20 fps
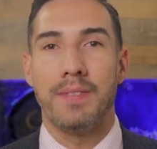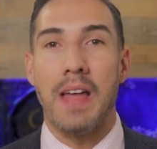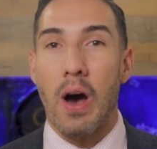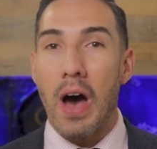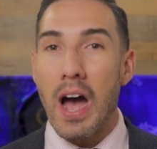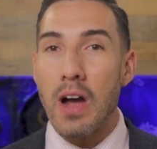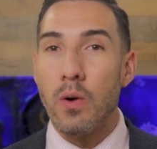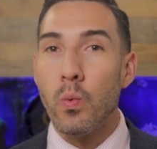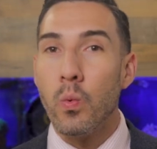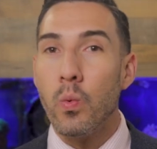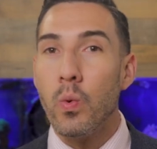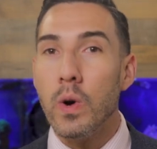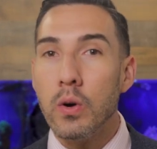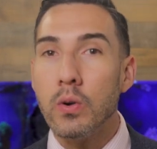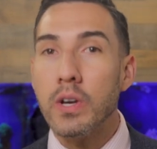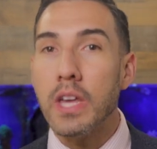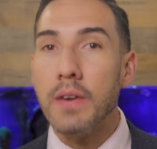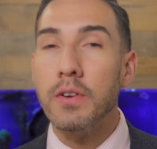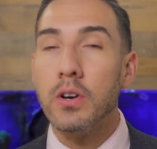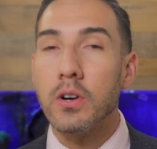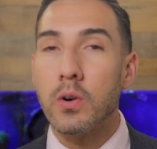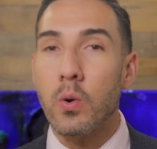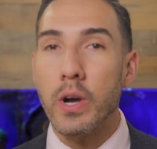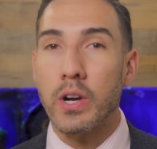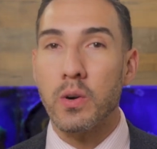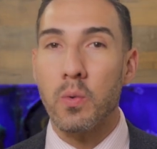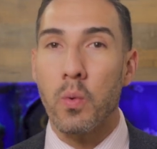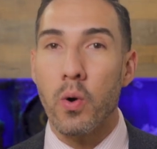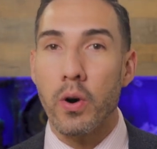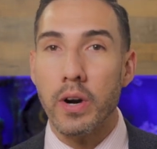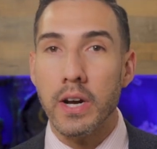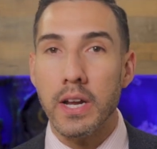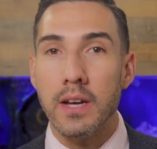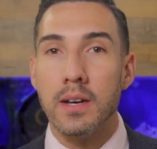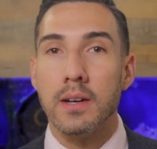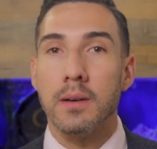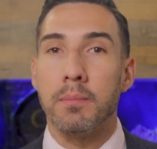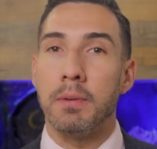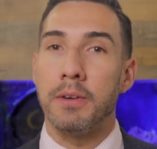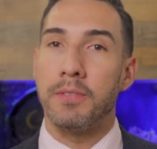Now, I will give you a quick
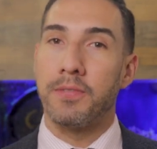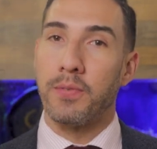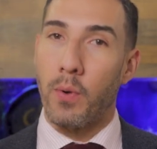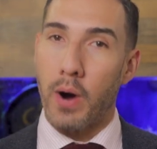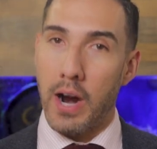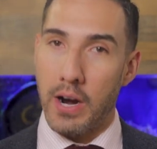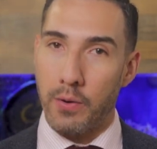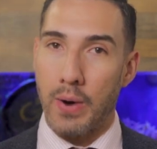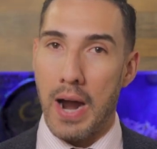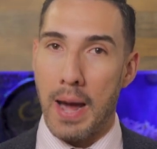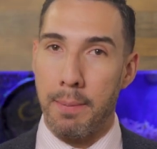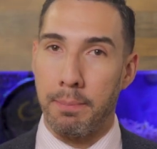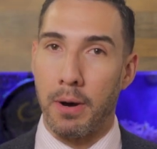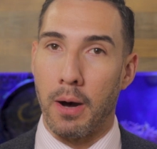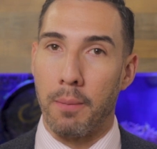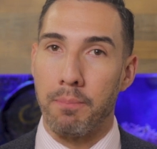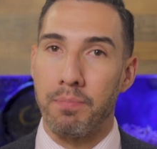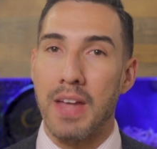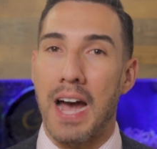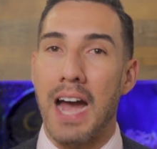warning before I wrap up.